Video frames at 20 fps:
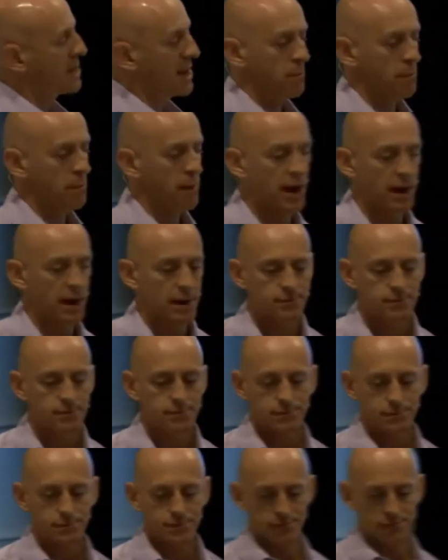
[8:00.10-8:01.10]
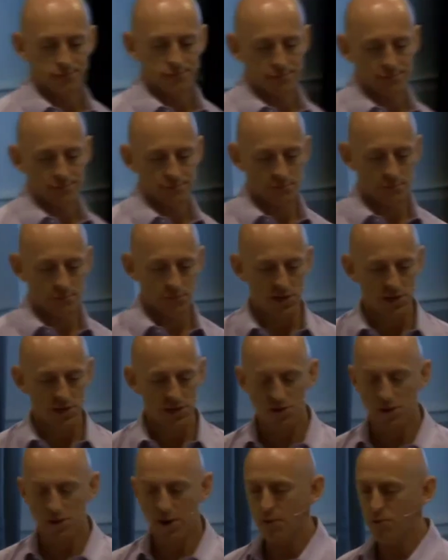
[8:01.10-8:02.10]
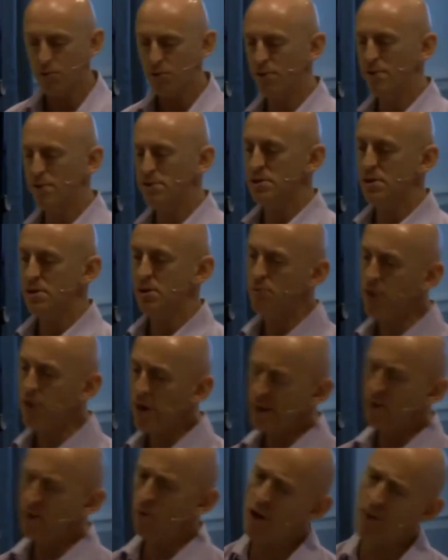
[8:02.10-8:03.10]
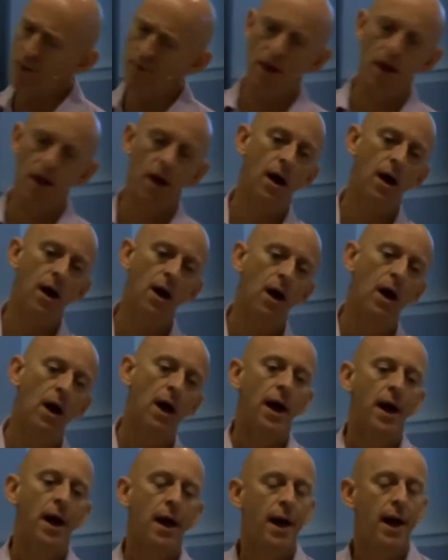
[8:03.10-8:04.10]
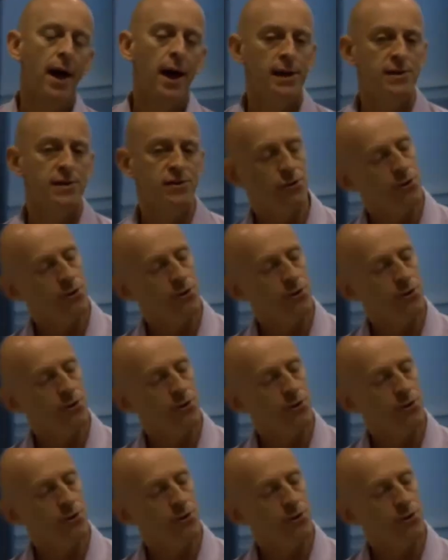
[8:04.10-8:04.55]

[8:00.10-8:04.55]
when you tell them about it? you should just try it out with your friends. So I'm running a webinar and